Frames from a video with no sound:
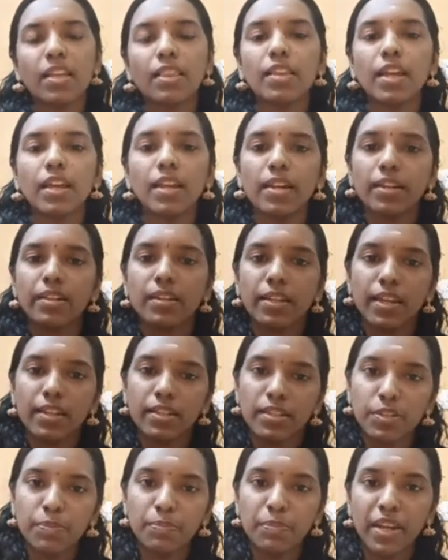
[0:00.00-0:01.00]
Then at
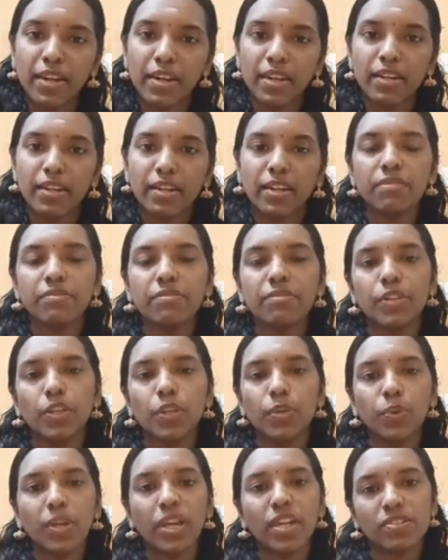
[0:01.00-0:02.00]
next paragraph,
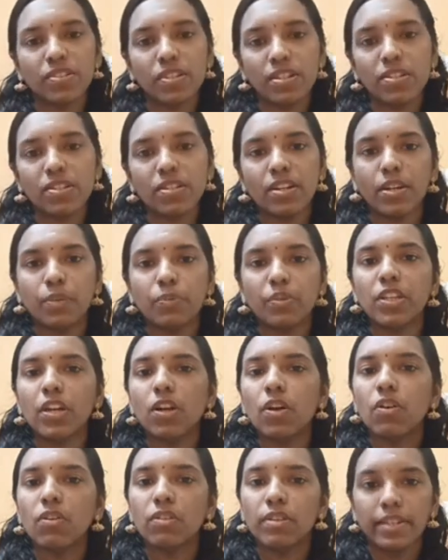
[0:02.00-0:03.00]
you can just start with
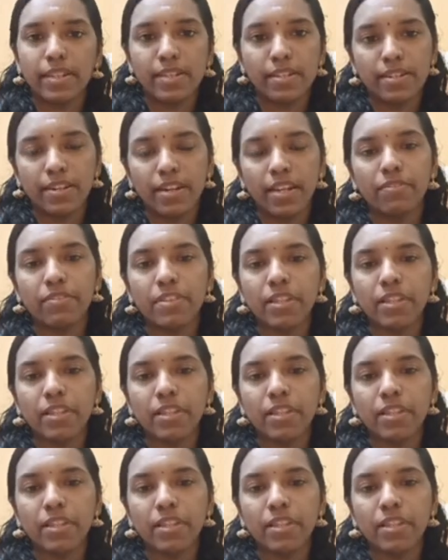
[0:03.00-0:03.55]
the old history.